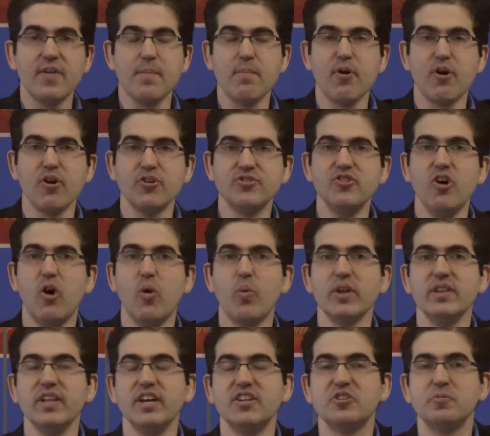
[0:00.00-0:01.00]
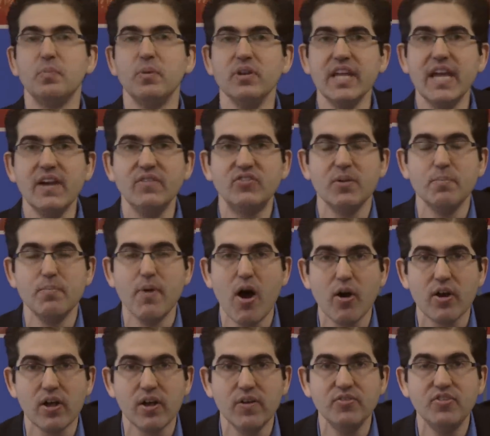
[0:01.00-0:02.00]
the personal religious beliefs and
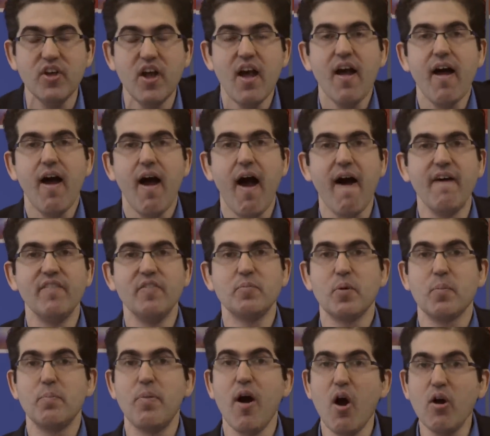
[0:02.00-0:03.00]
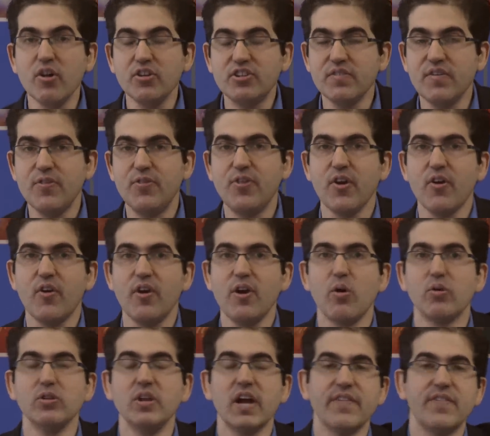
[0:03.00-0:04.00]
motives of the proponents of a theory
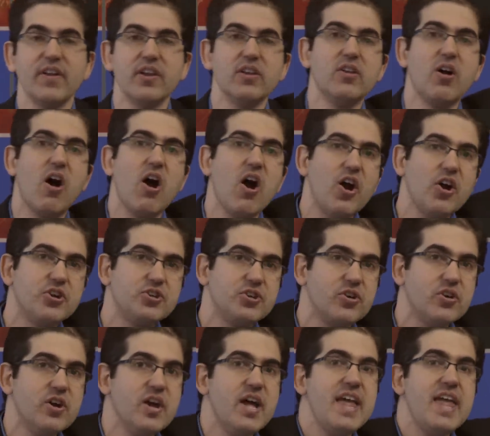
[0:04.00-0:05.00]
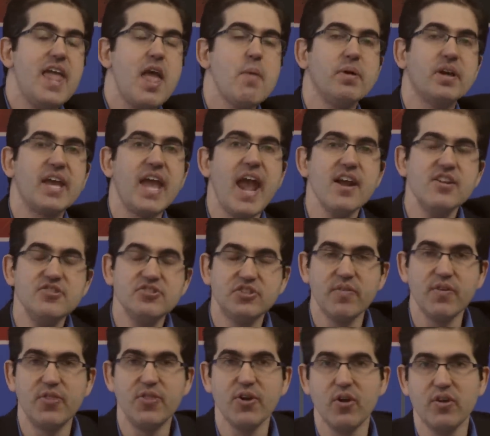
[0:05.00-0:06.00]
or look at the larger implications
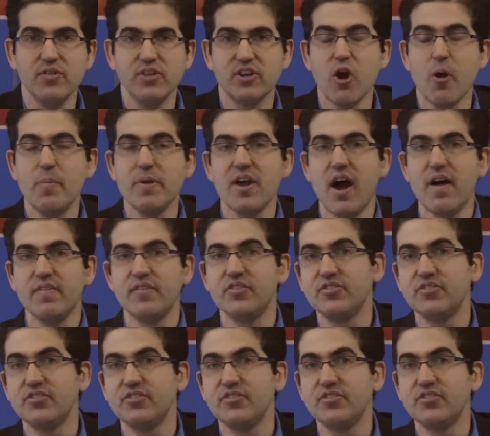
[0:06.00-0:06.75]
of a theory that go beyond the